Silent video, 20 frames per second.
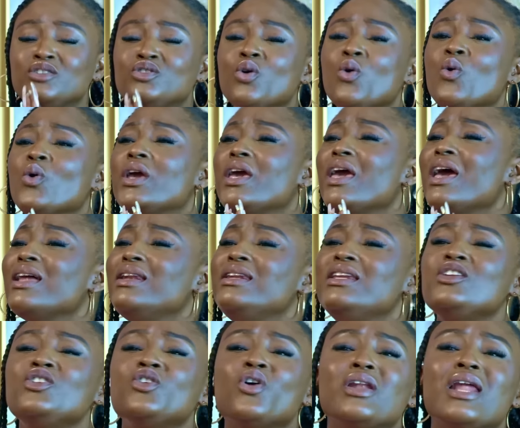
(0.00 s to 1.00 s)
don't care.
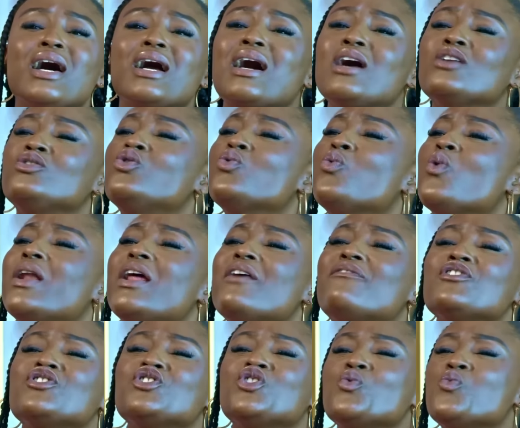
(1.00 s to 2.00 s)
Niniola can do
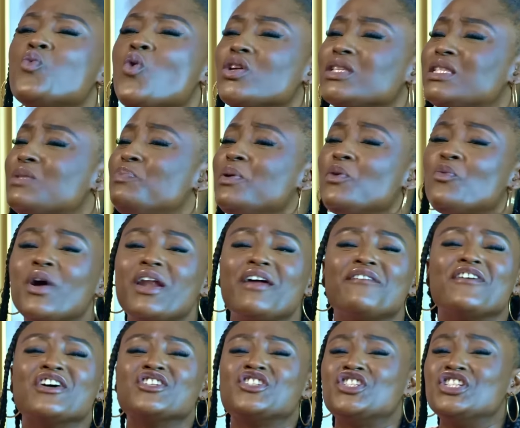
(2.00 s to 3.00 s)
whatever she wants, be
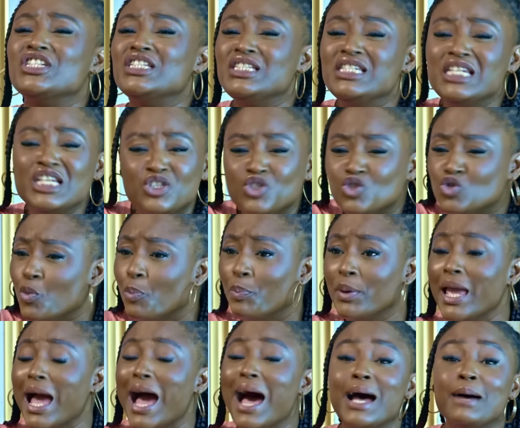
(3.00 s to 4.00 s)
whatever she needs to
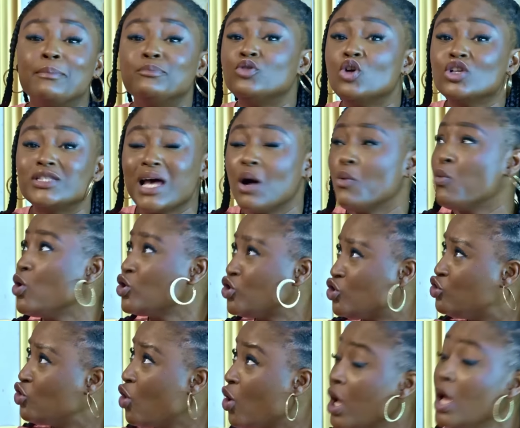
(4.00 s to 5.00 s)
be. I'm not a
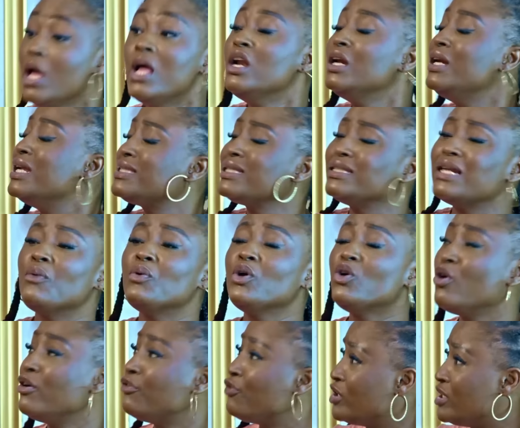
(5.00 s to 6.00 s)
watchdog. Listen, are we
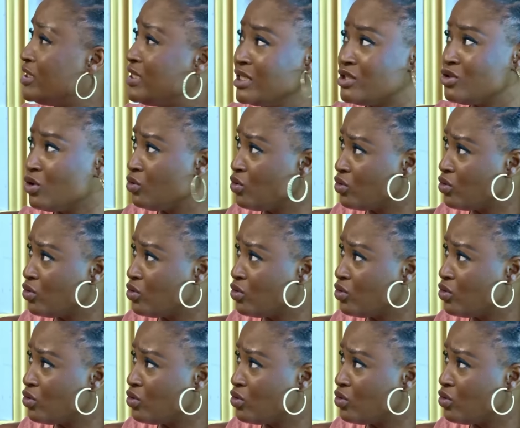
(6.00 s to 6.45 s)
going for the date or